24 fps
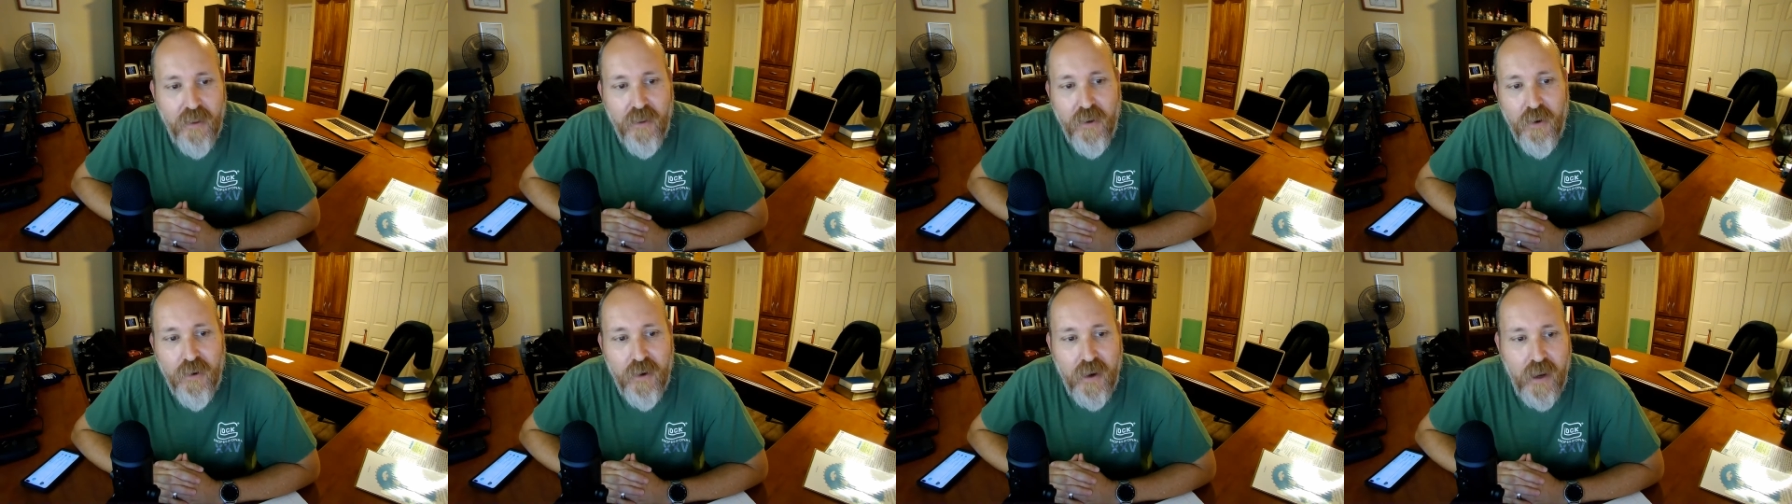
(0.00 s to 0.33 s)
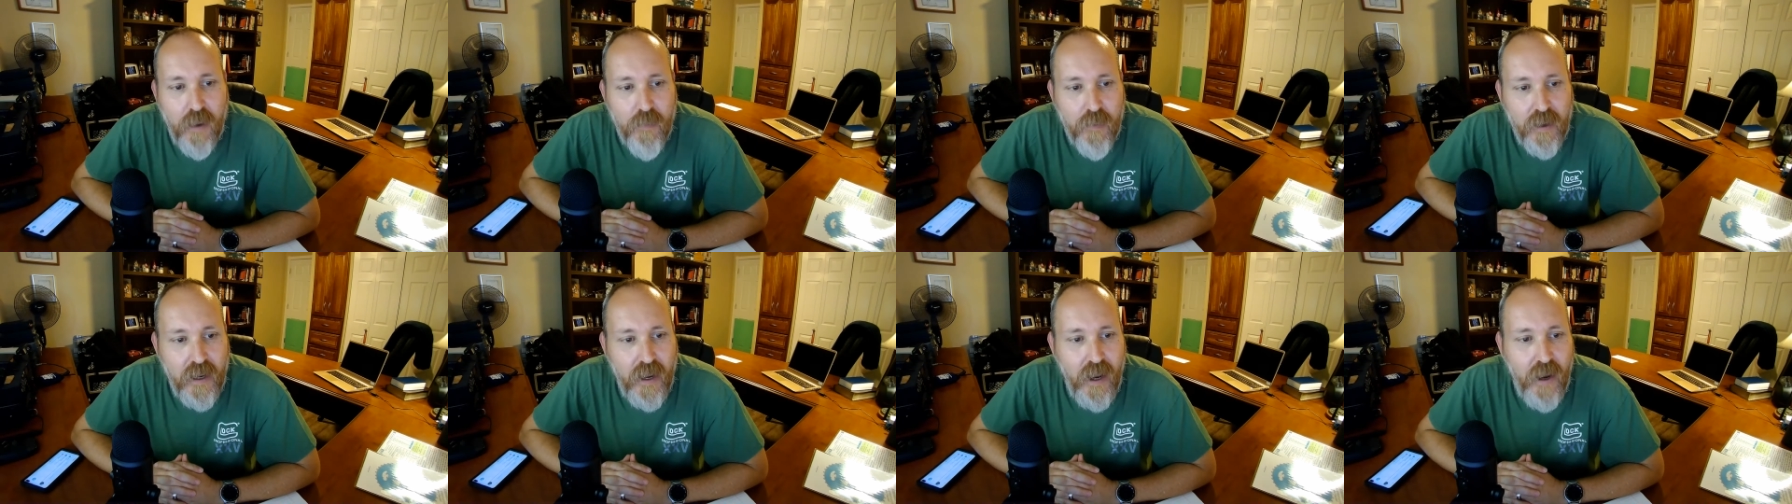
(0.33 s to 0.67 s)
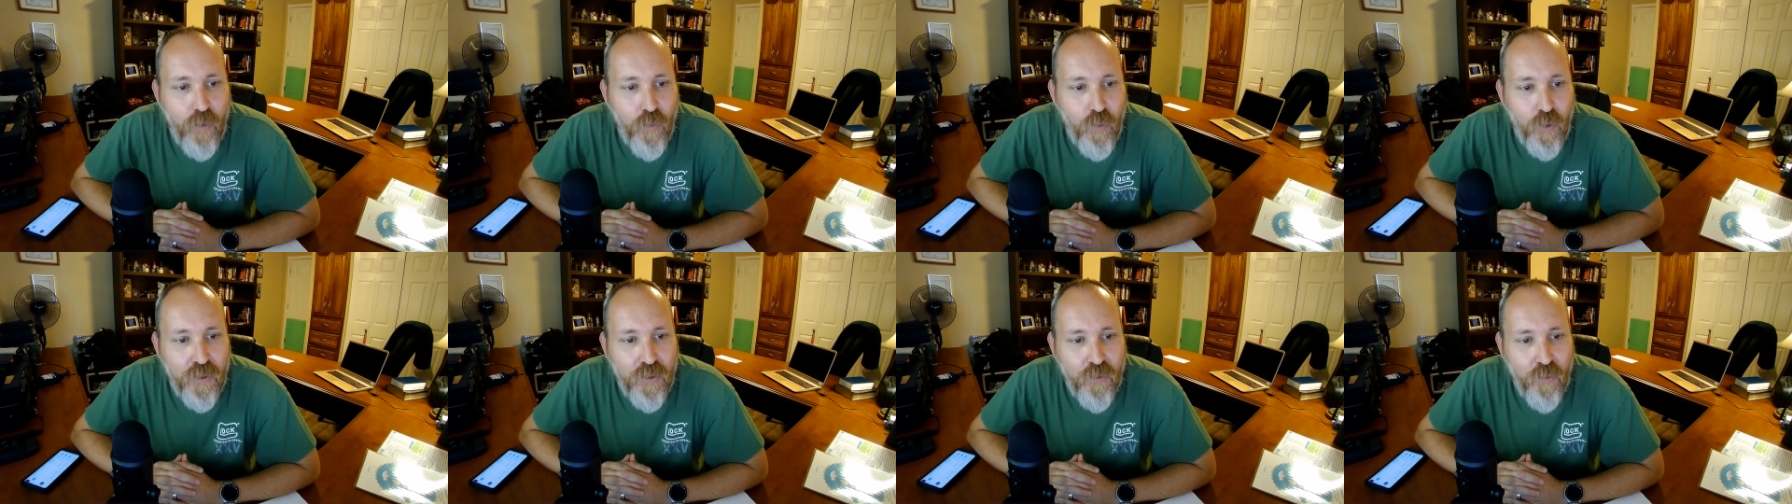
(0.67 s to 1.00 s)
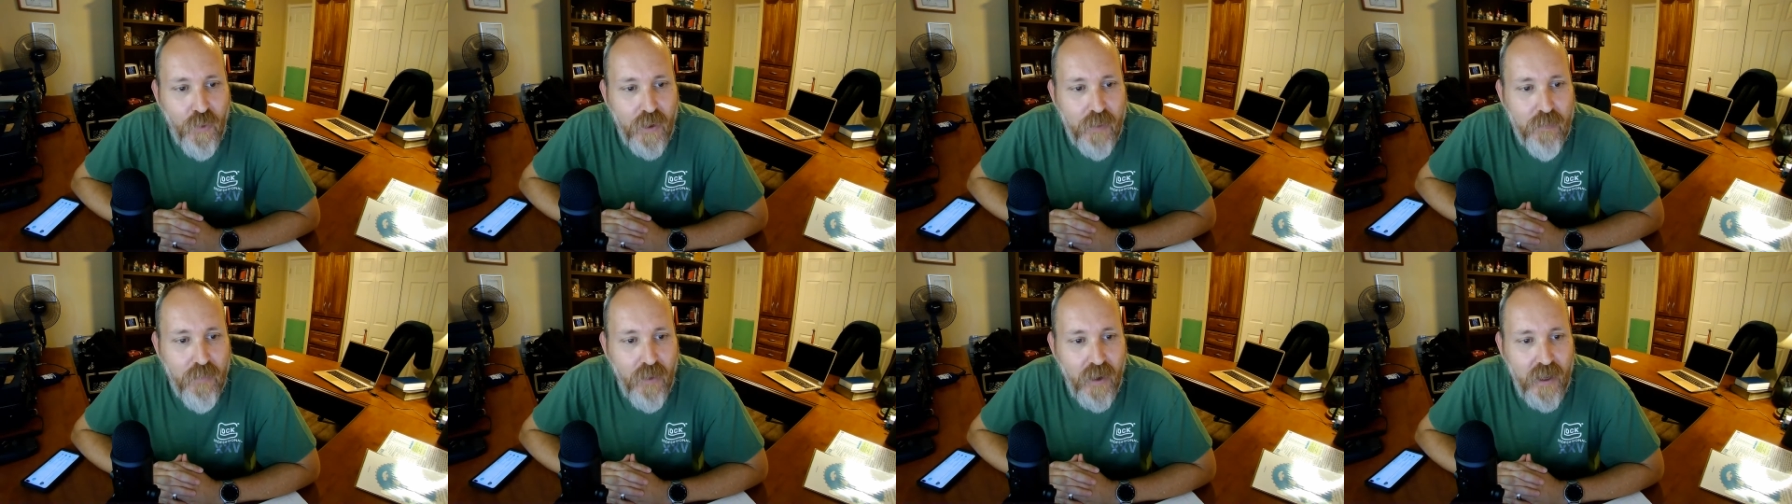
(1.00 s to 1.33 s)
they're coming out with a
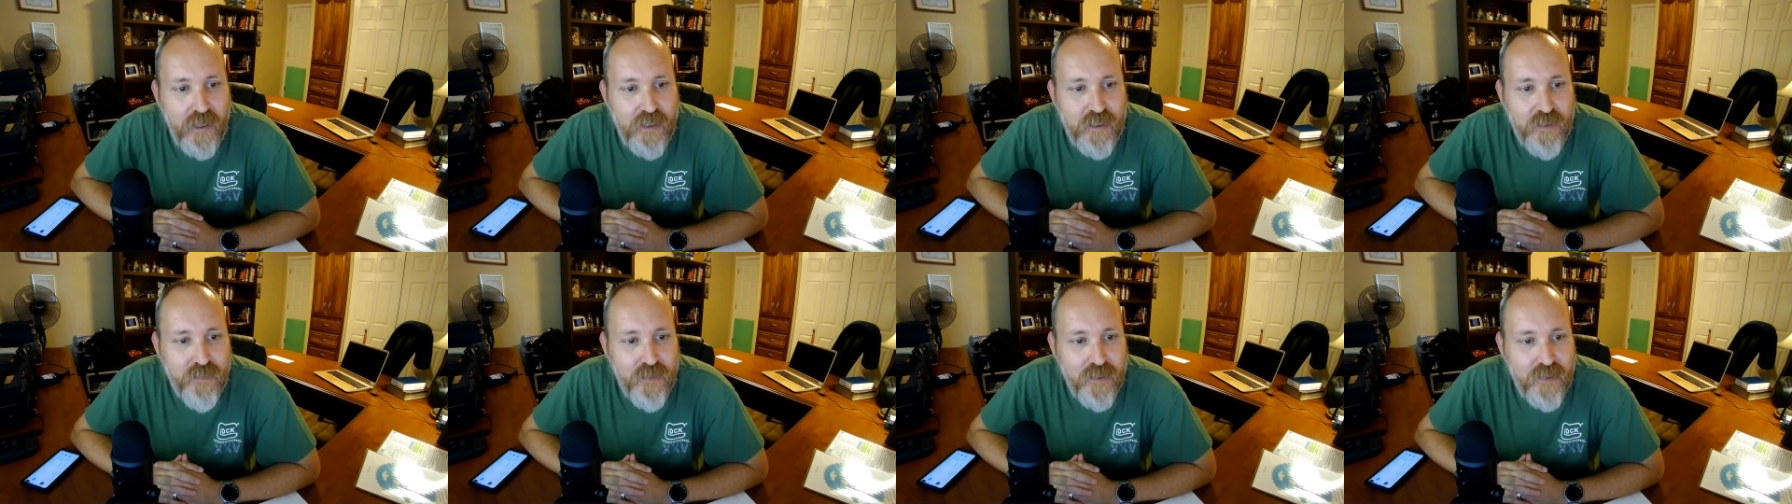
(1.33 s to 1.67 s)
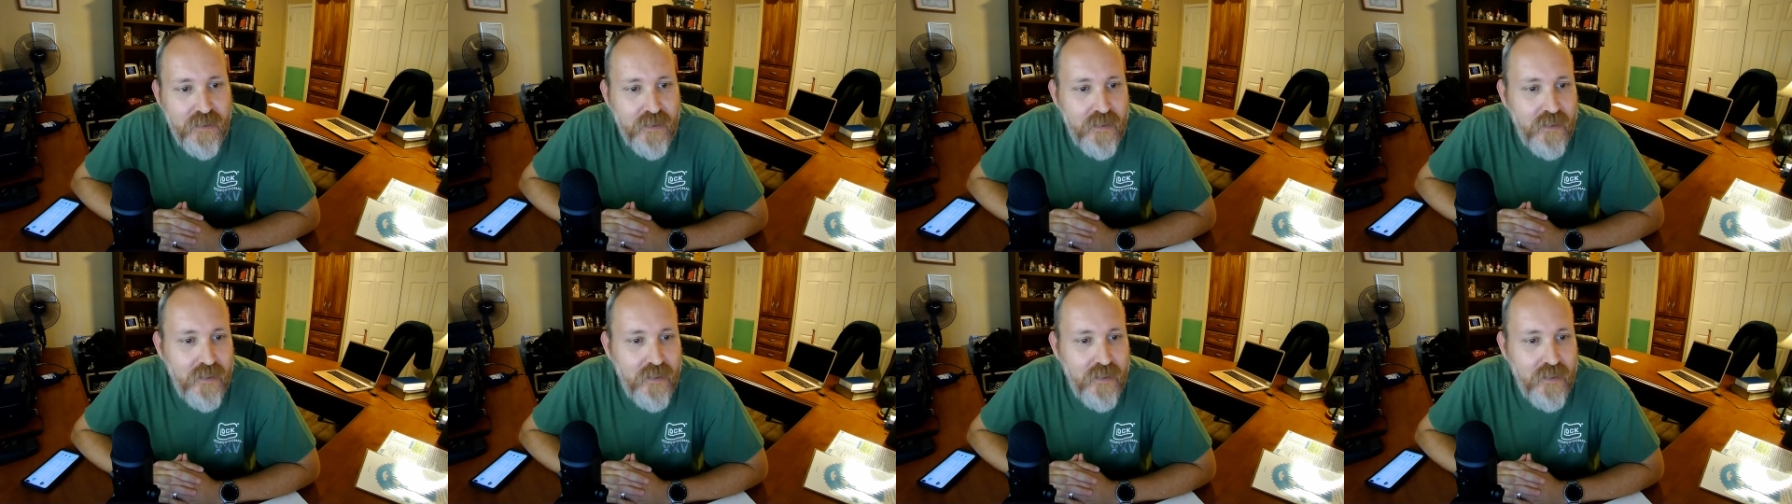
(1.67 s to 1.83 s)
replacement